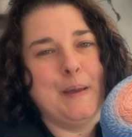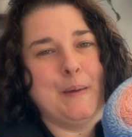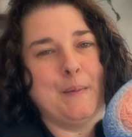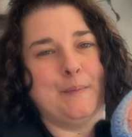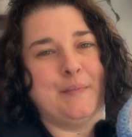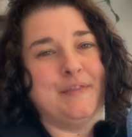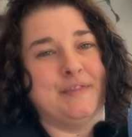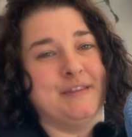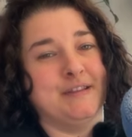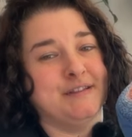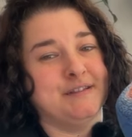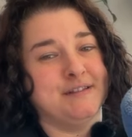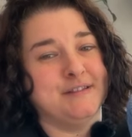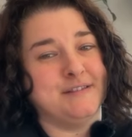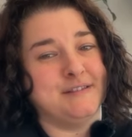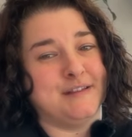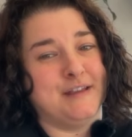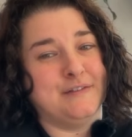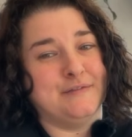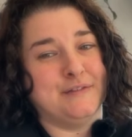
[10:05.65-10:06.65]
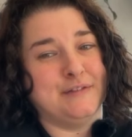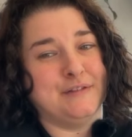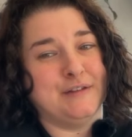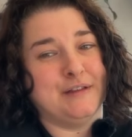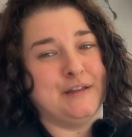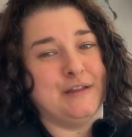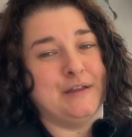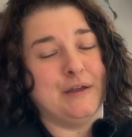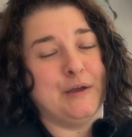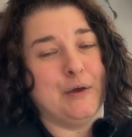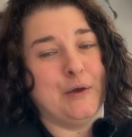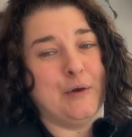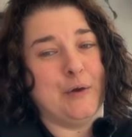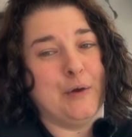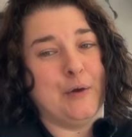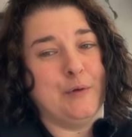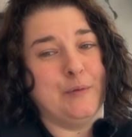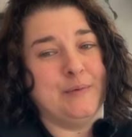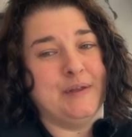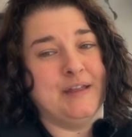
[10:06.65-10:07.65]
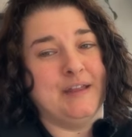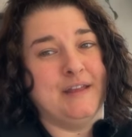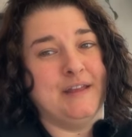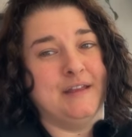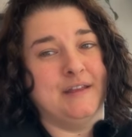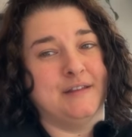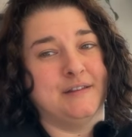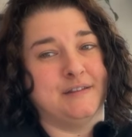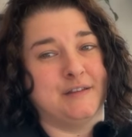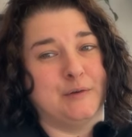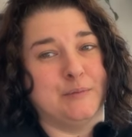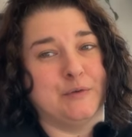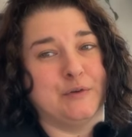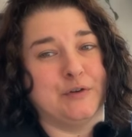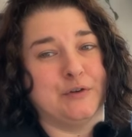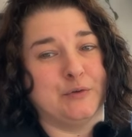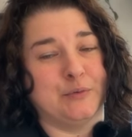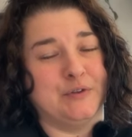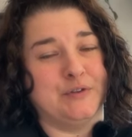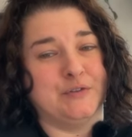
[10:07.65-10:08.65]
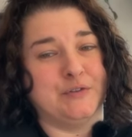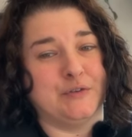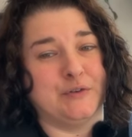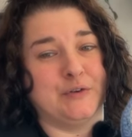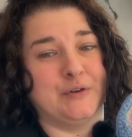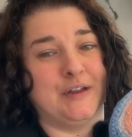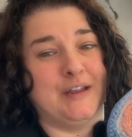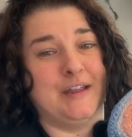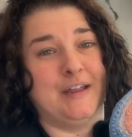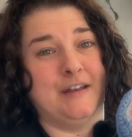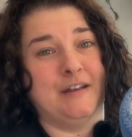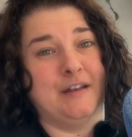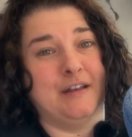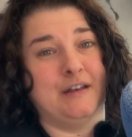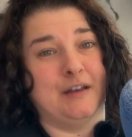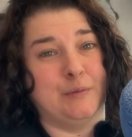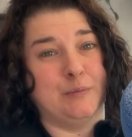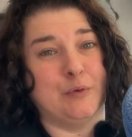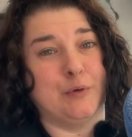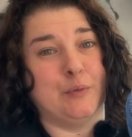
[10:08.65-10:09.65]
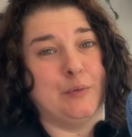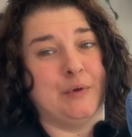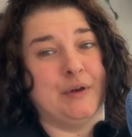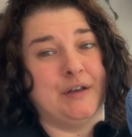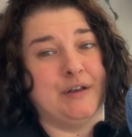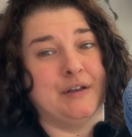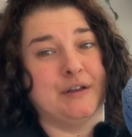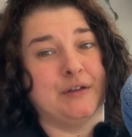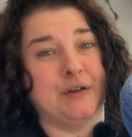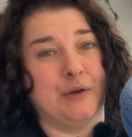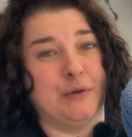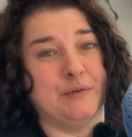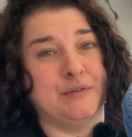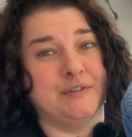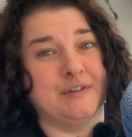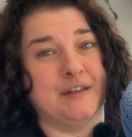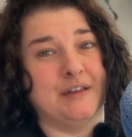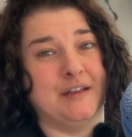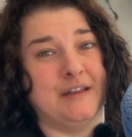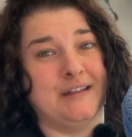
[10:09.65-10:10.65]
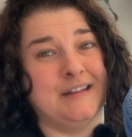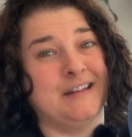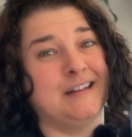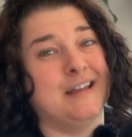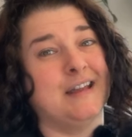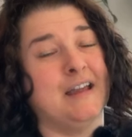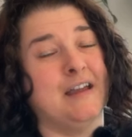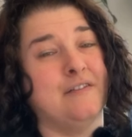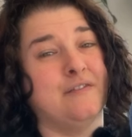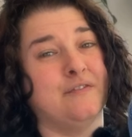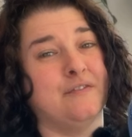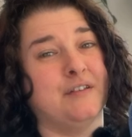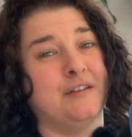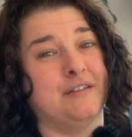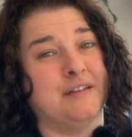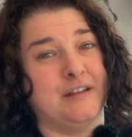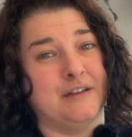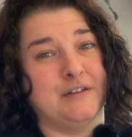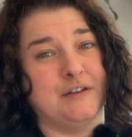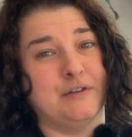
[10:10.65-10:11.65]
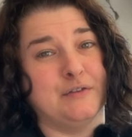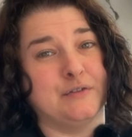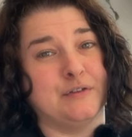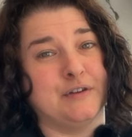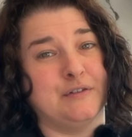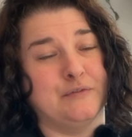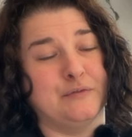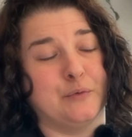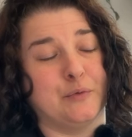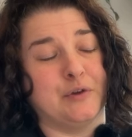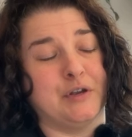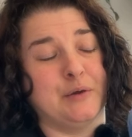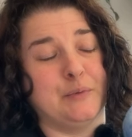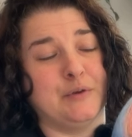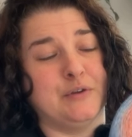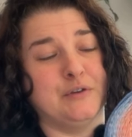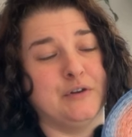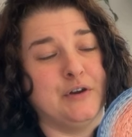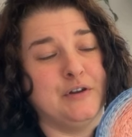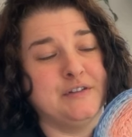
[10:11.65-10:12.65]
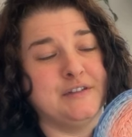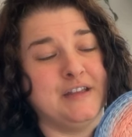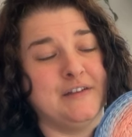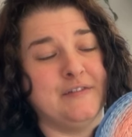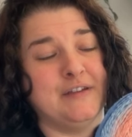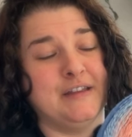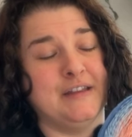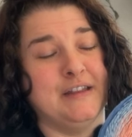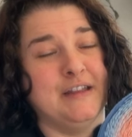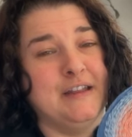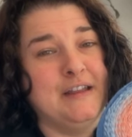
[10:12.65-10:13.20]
But this is definitely Hobbii Summer Twister in number one coastline. And I have 941 yards of it,